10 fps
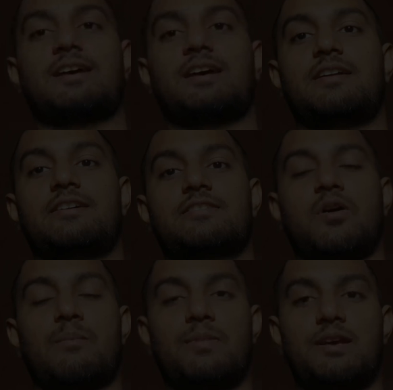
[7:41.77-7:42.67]
And it's
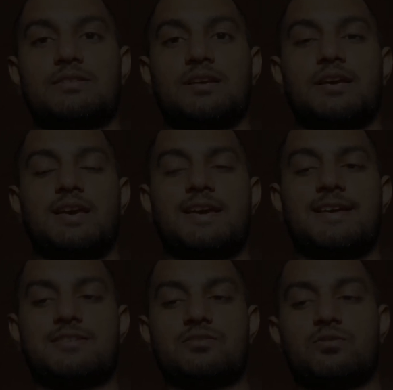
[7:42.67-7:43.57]
complex.
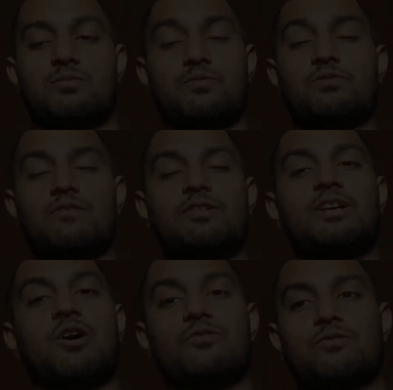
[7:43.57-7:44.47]
So two of the
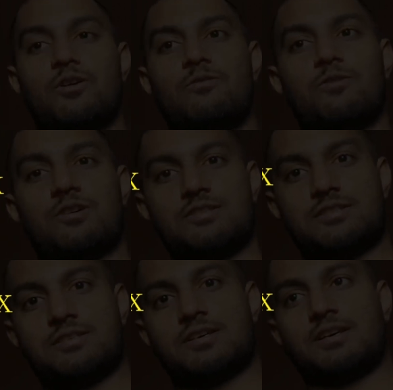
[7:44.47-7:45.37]
downfall
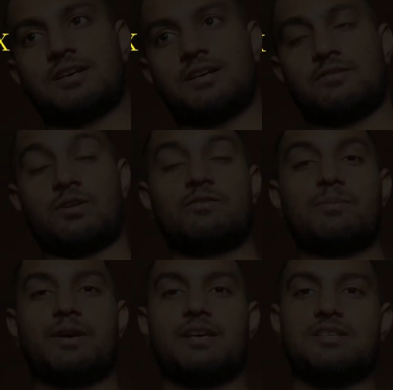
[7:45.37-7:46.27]
was, one of
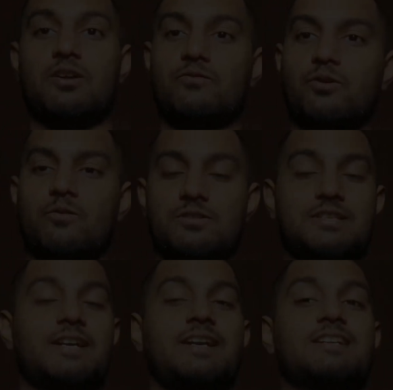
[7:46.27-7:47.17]
the biggest downfall was
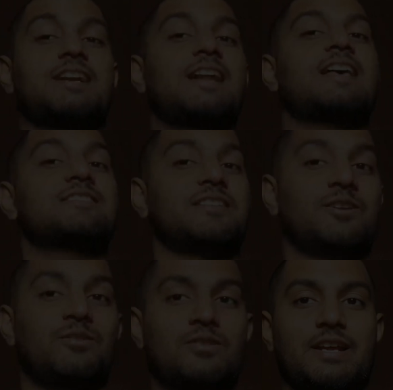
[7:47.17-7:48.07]
that it doesn't have
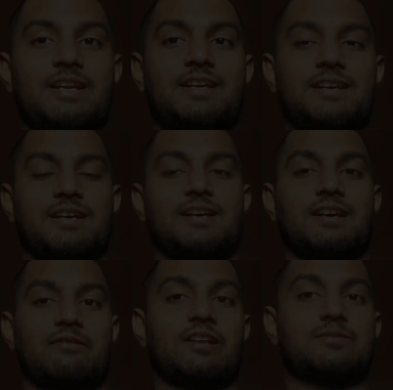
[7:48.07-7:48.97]
0, right?
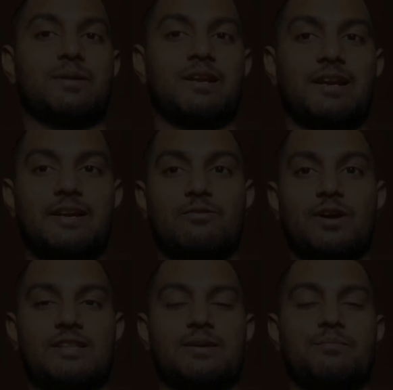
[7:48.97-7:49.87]
I will explain later
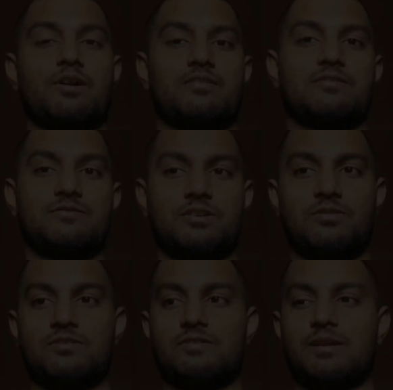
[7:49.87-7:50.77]
why the importance of
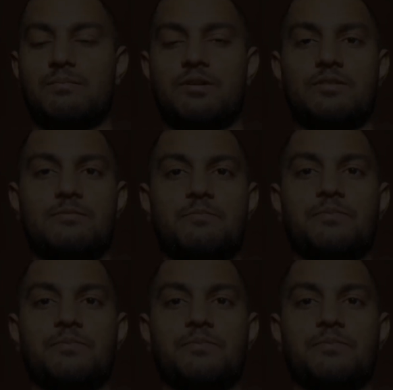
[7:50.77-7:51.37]
0 is very important.